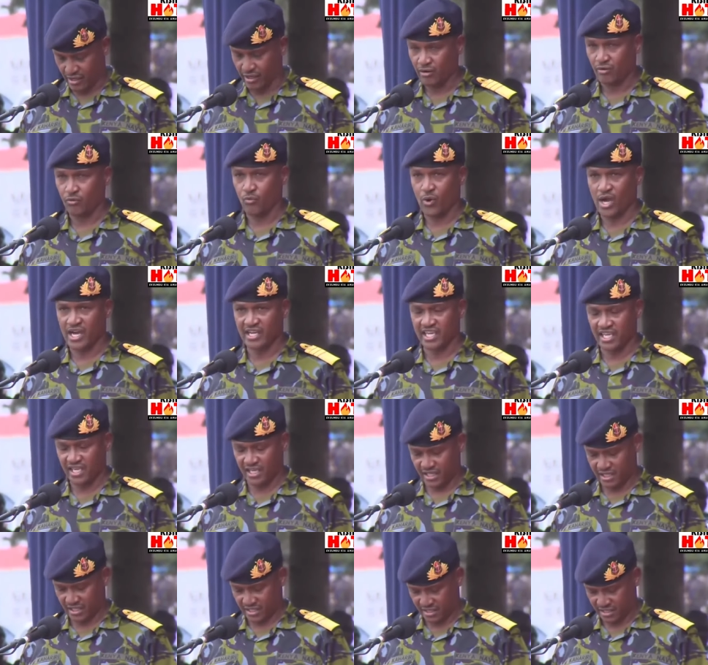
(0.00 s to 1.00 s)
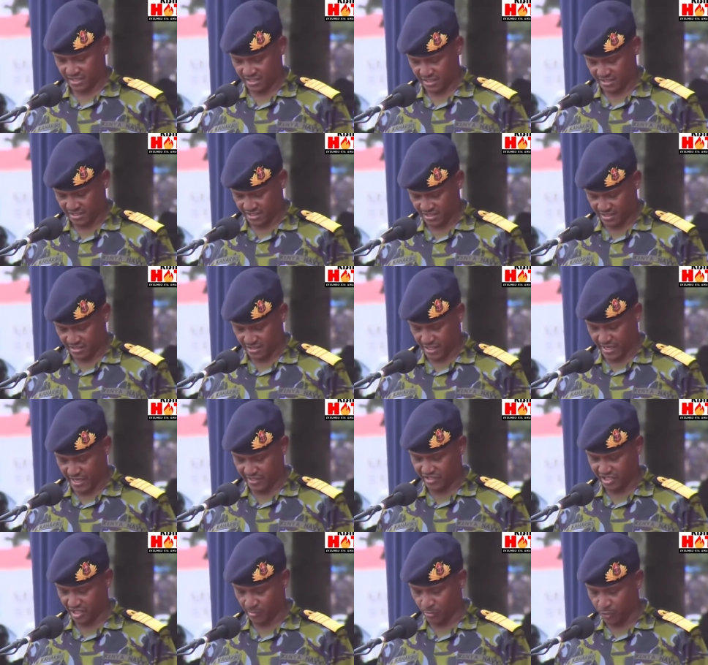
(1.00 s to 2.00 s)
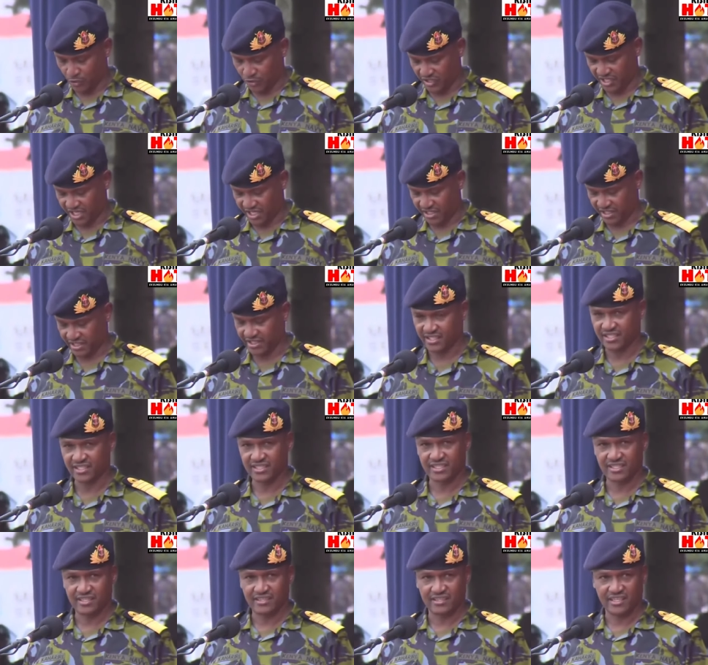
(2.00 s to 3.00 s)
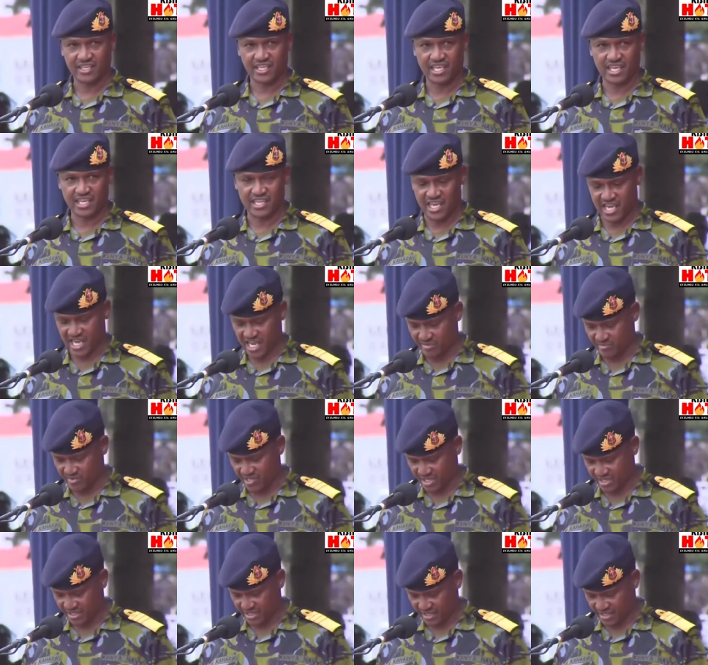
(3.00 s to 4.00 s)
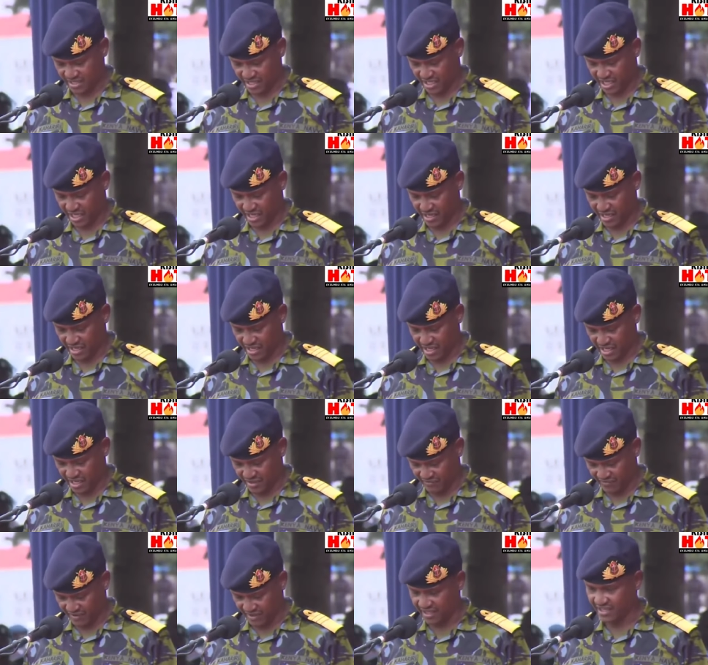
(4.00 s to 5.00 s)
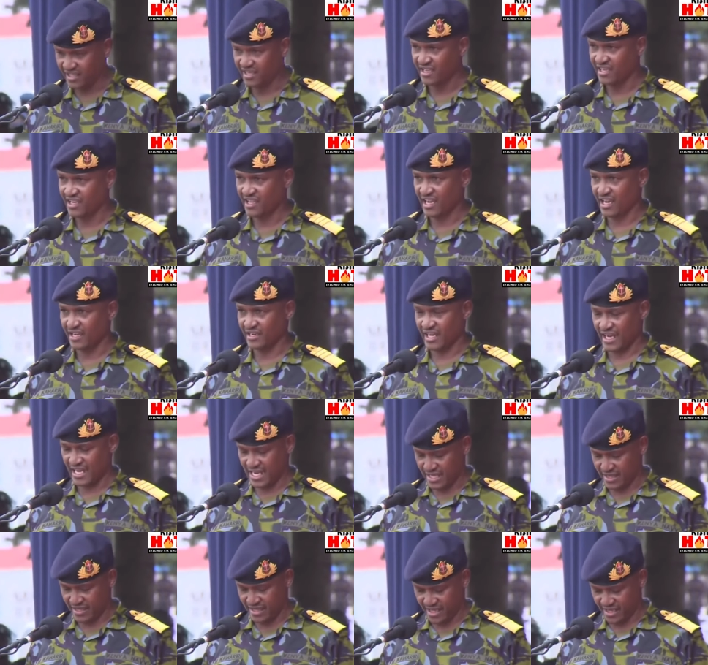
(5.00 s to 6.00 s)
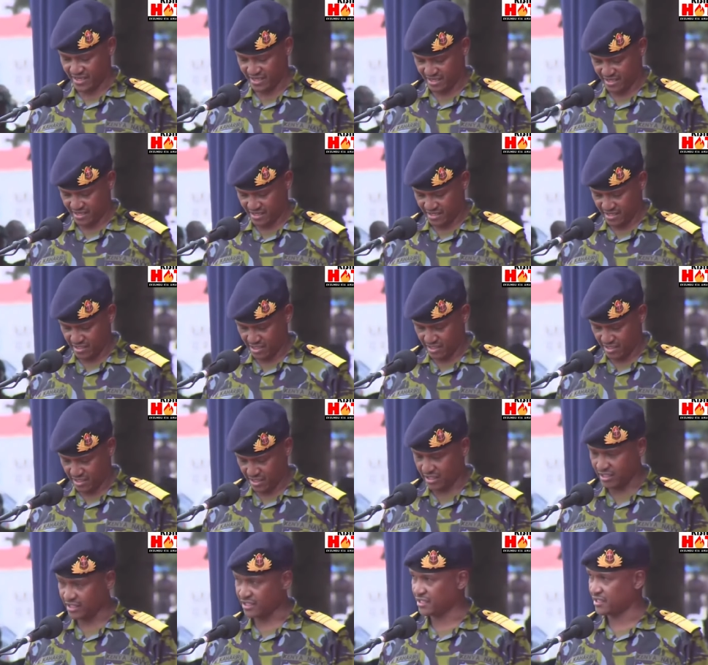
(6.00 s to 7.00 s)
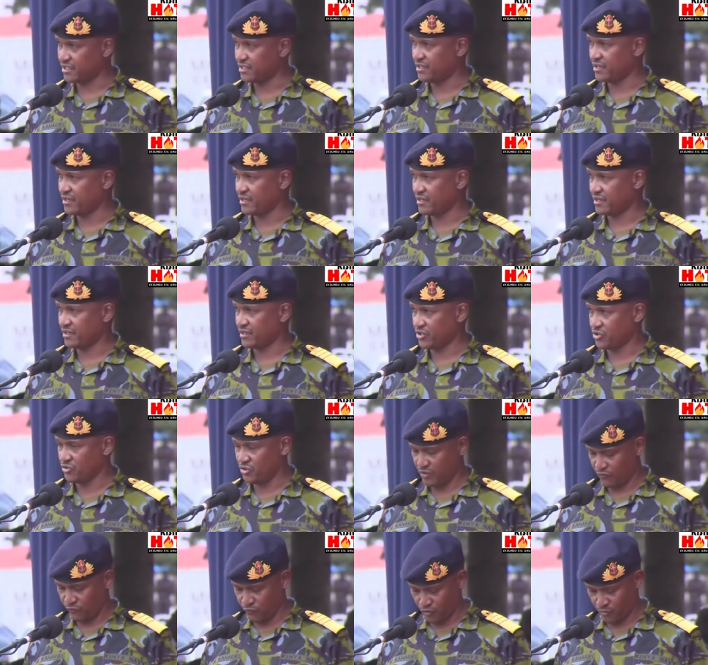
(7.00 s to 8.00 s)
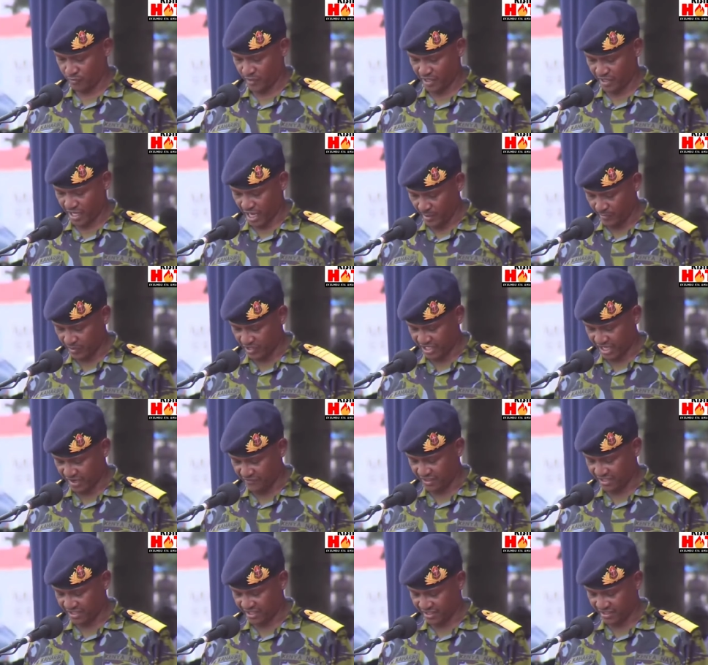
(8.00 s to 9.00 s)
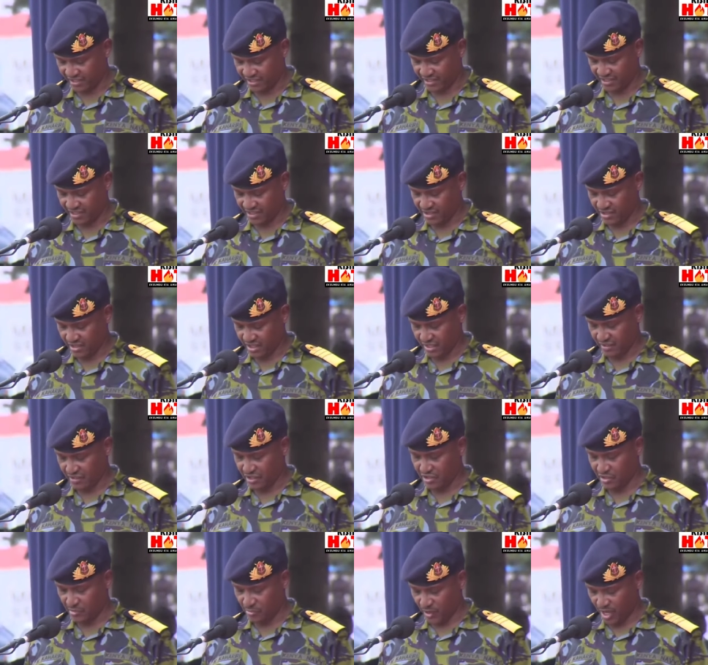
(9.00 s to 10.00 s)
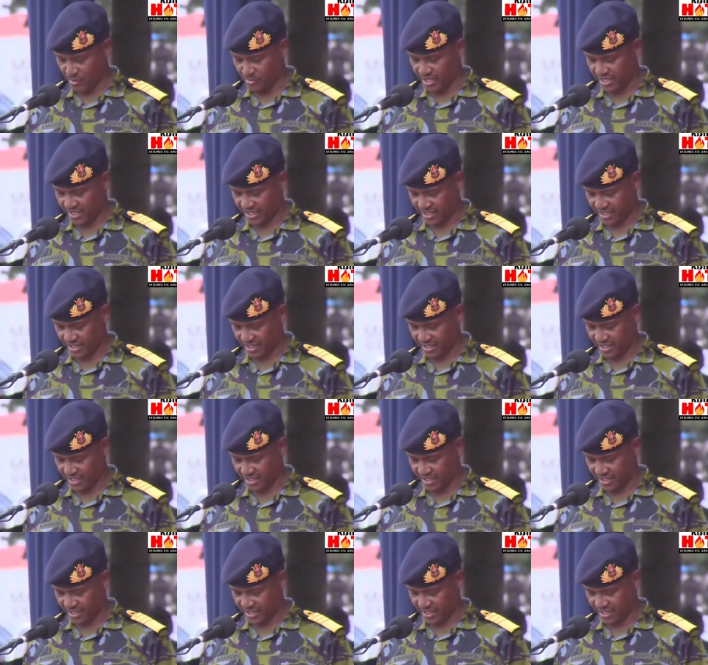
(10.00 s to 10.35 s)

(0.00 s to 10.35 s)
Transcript: working and supporting the Kenya Army, the Kenya Navy, and other uh, uniformed and armed services in the Republic